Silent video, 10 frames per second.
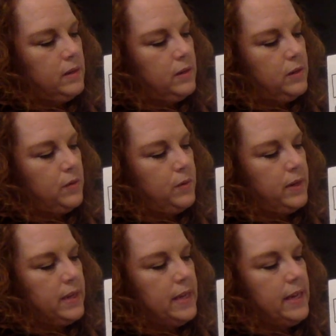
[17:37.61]
Short
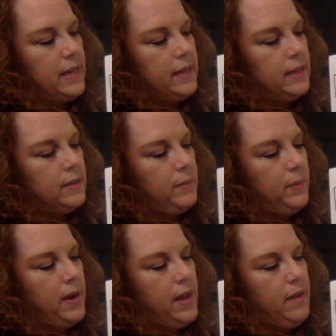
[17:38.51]
E gets a
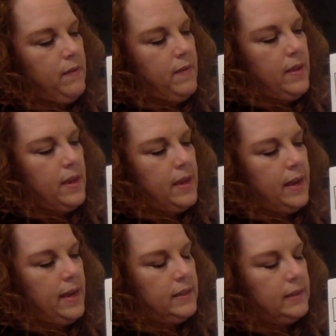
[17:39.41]
brev,
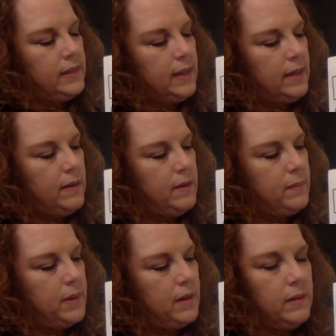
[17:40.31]
and a C
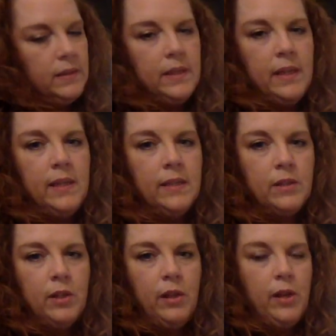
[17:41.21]
because it is
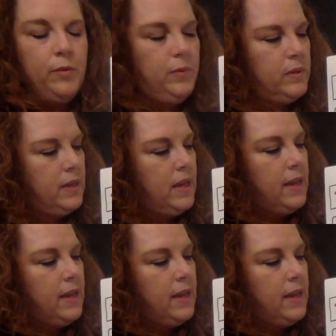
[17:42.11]
closed.